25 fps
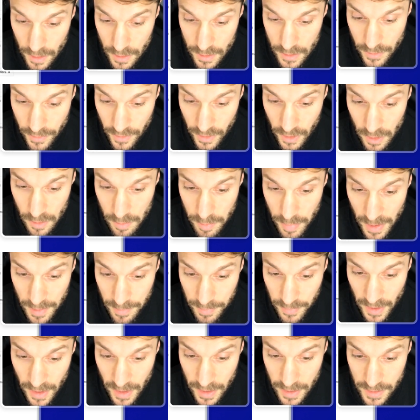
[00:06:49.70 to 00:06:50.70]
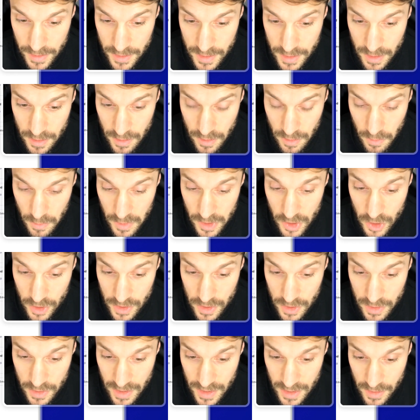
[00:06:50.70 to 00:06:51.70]
So if I go to pipelines, we
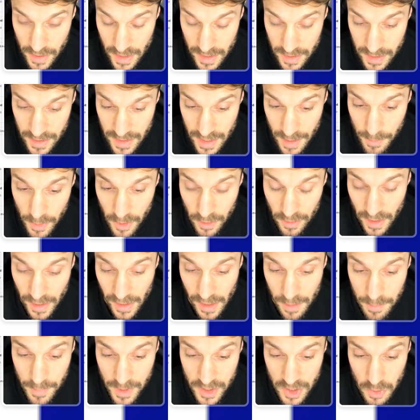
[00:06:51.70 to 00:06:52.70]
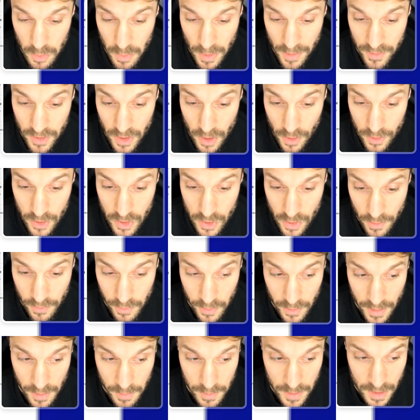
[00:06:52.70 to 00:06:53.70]
just use this as a demo. Like I mentioned, we have another
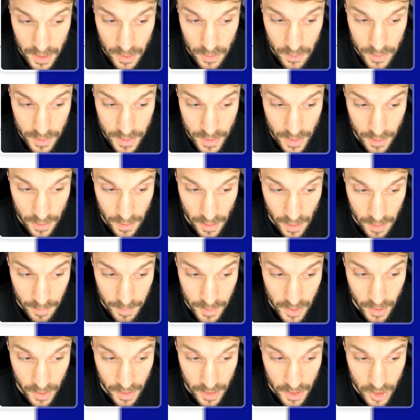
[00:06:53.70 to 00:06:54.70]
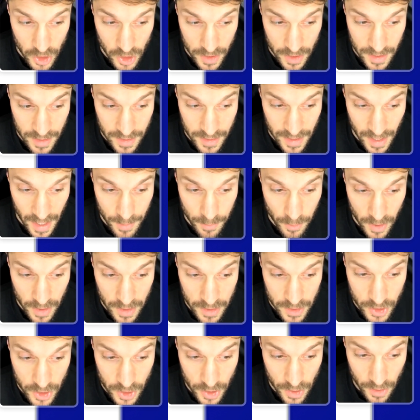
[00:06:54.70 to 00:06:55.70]
software that we use, but you can adjust the time
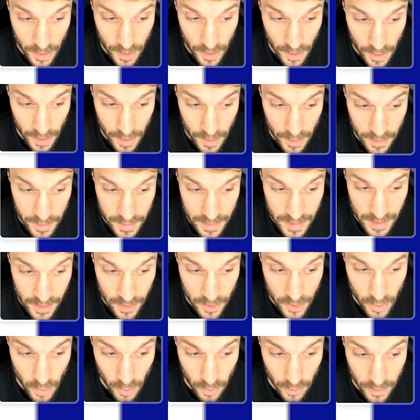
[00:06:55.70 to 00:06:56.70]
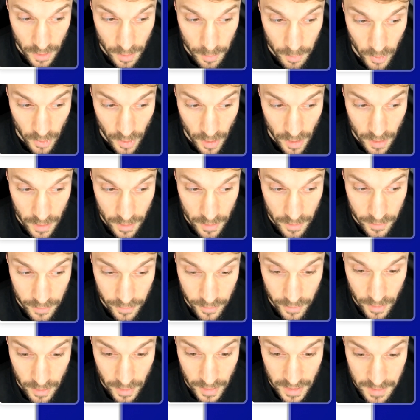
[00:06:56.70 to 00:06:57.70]
range, see the total number of
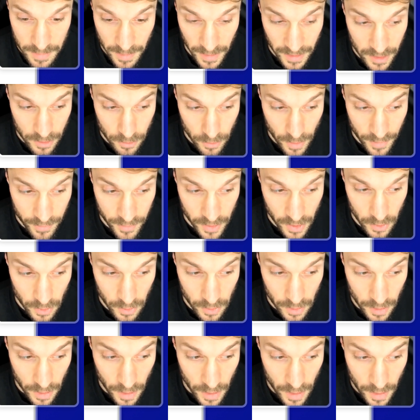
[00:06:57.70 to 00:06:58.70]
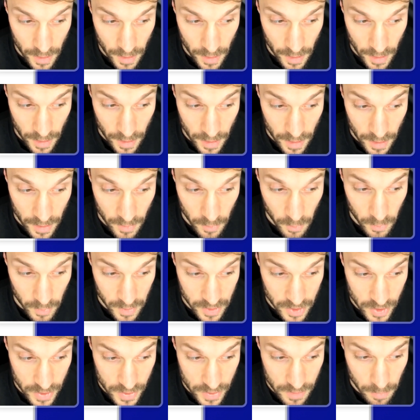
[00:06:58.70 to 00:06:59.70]
expected revenue,
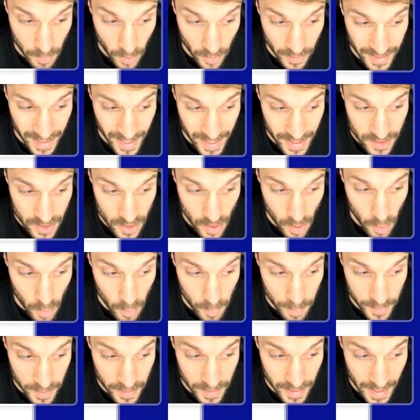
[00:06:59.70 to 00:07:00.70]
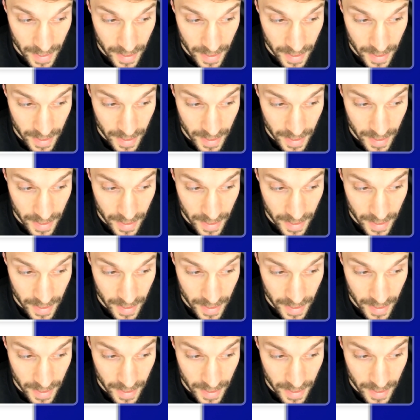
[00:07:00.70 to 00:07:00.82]
which is marked as open